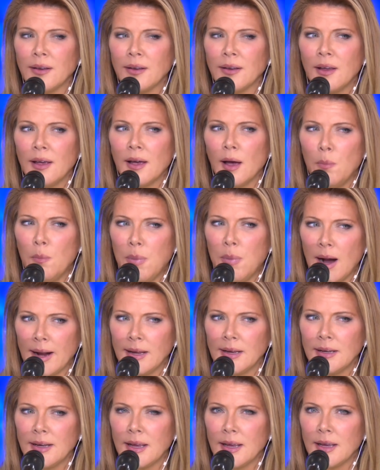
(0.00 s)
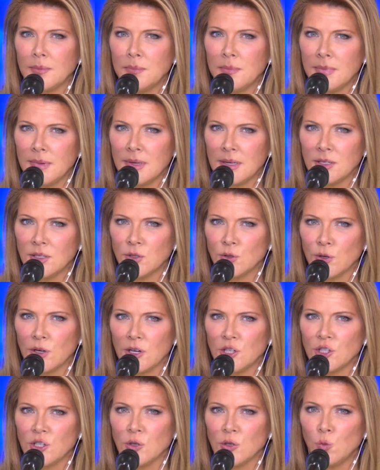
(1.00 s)
a Biden
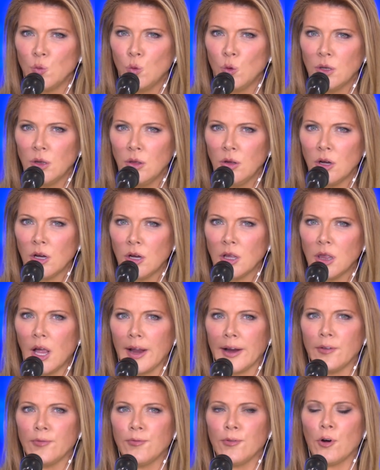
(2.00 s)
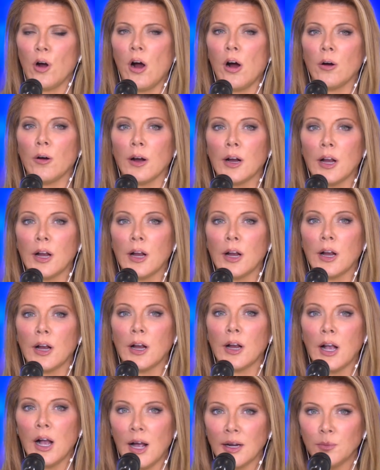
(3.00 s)
administration would look like for our
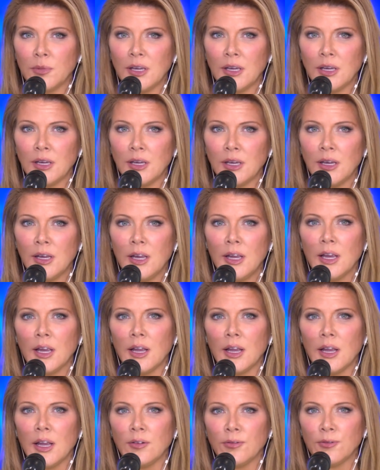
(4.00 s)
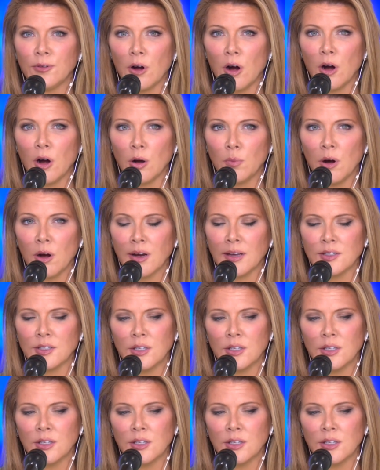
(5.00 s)
economy and for our markets.